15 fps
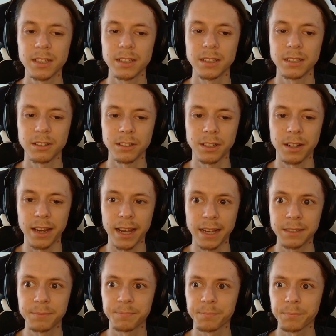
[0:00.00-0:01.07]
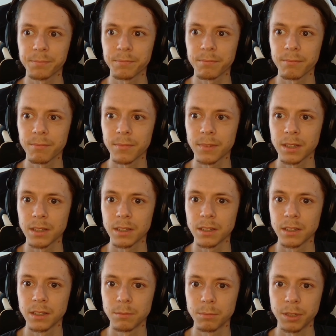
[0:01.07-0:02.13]
your head
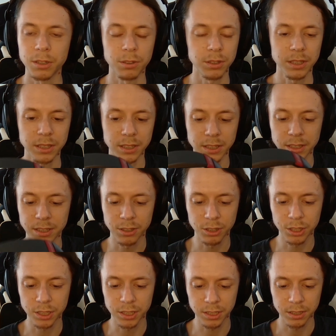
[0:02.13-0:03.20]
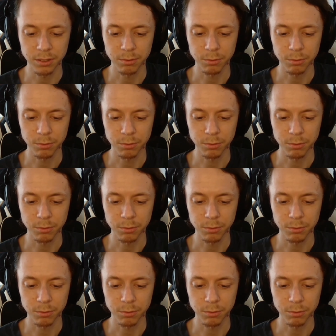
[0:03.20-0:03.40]
because it's just